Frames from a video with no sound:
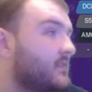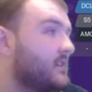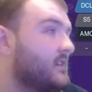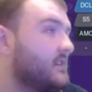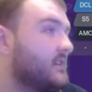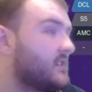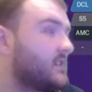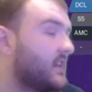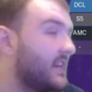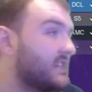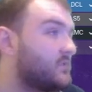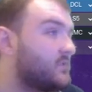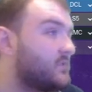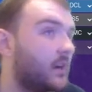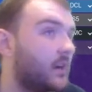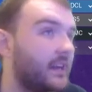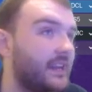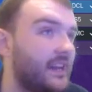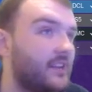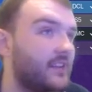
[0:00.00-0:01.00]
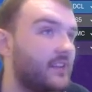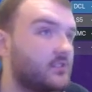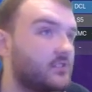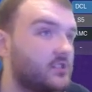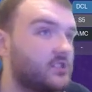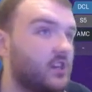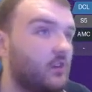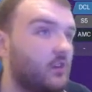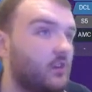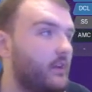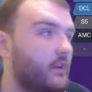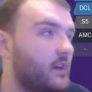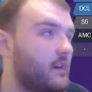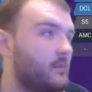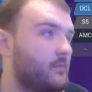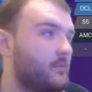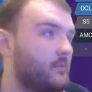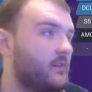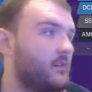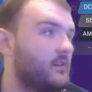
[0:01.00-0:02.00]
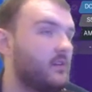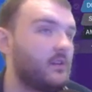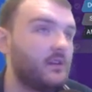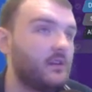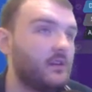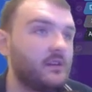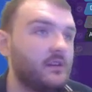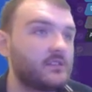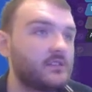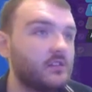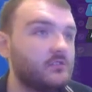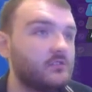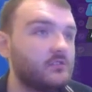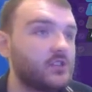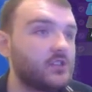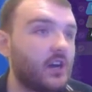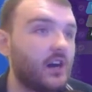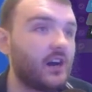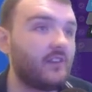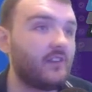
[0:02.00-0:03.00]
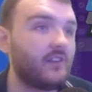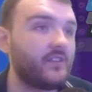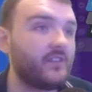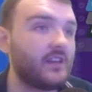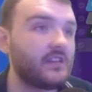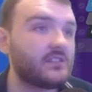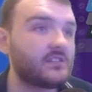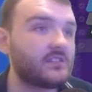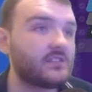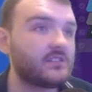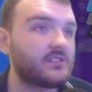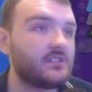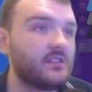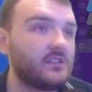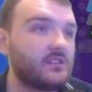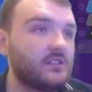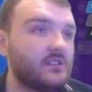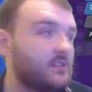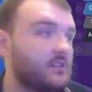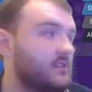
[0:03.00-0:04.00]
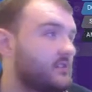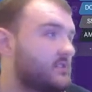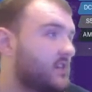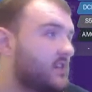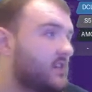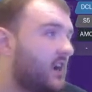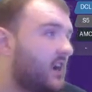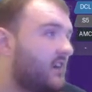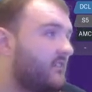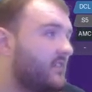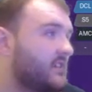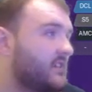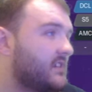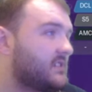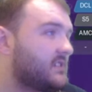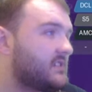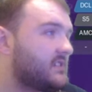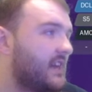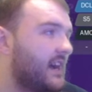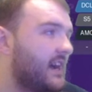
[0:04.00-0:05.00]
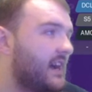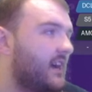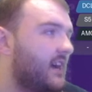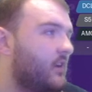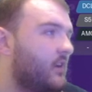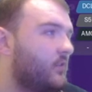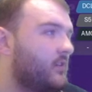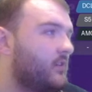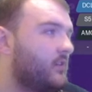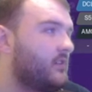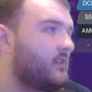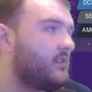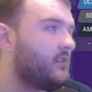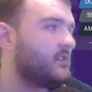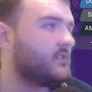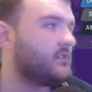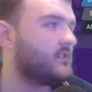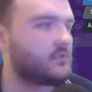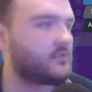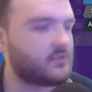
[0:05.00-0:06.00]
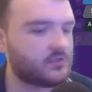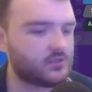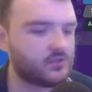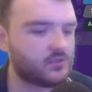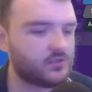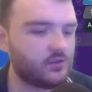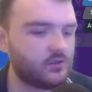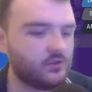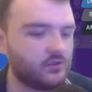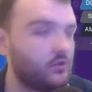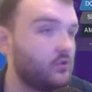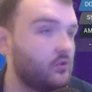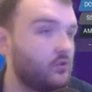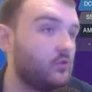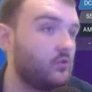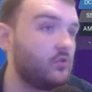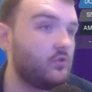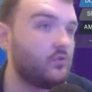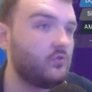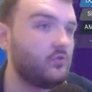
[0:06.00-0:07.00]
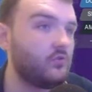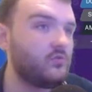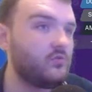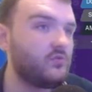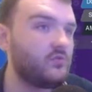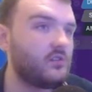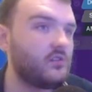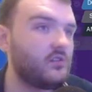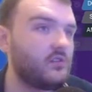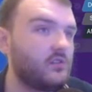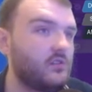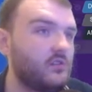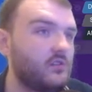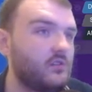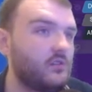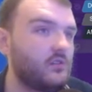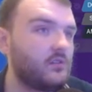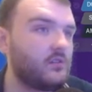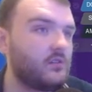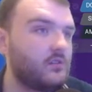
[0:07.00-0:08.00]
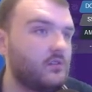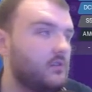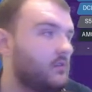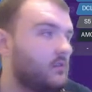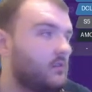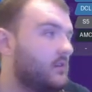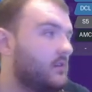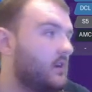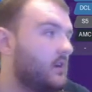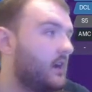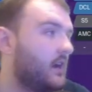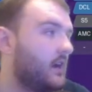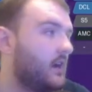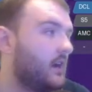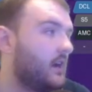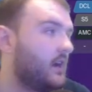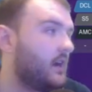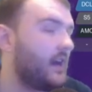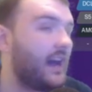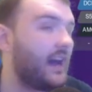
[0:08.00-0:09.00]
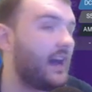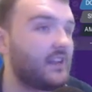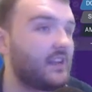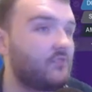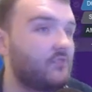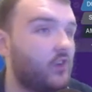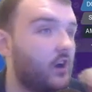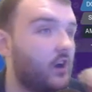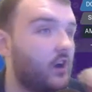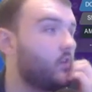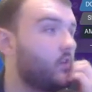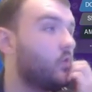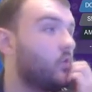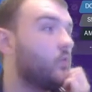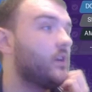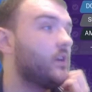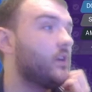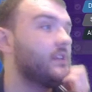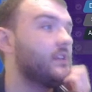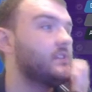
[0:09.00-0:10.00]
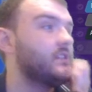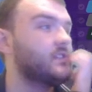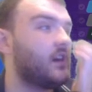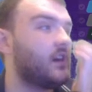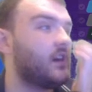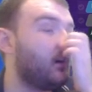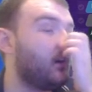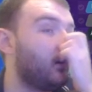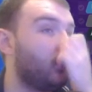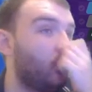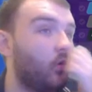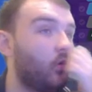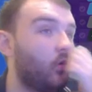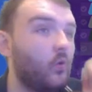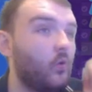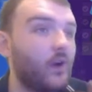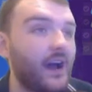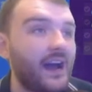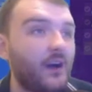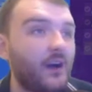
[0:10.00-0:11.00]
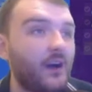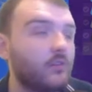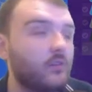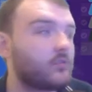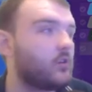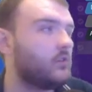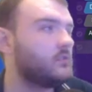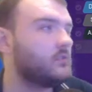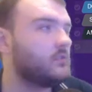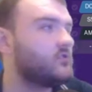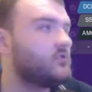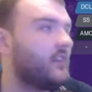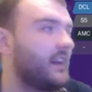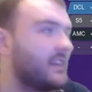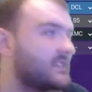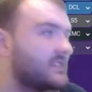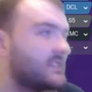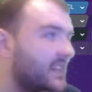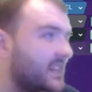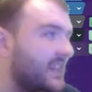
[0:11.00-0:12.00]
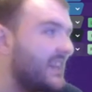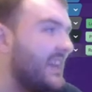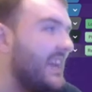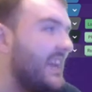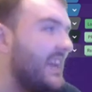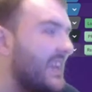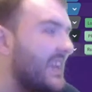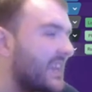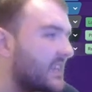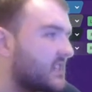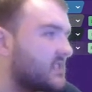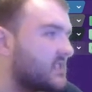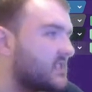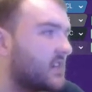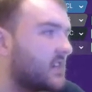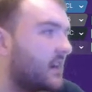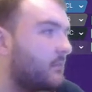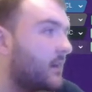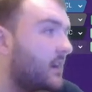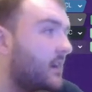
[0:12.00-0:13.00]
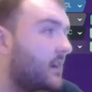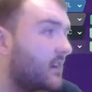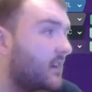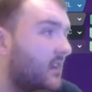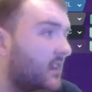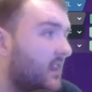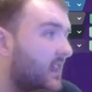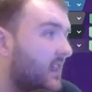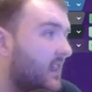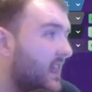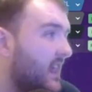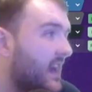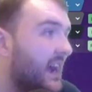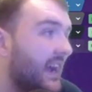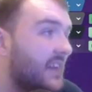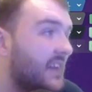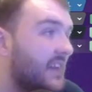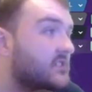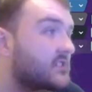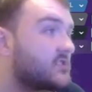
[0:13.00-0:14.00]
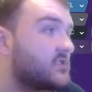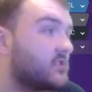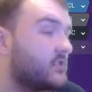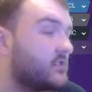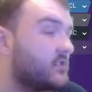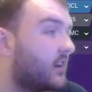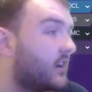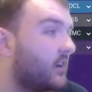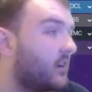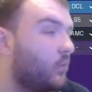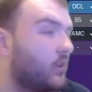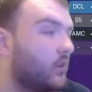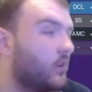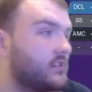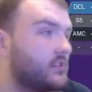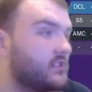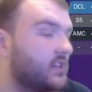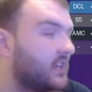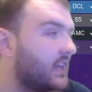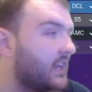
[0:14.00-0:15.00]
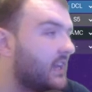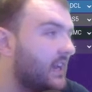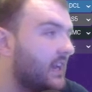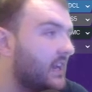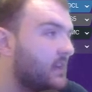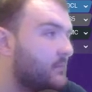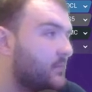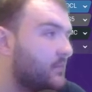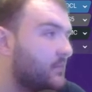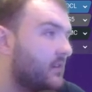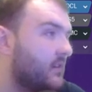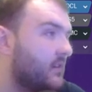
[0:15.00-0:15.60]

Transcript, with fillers: So that's why they're not showing up. So Jarvis down to Ryan Hawkins are all out of contract in the summer. Henderson I want to keep.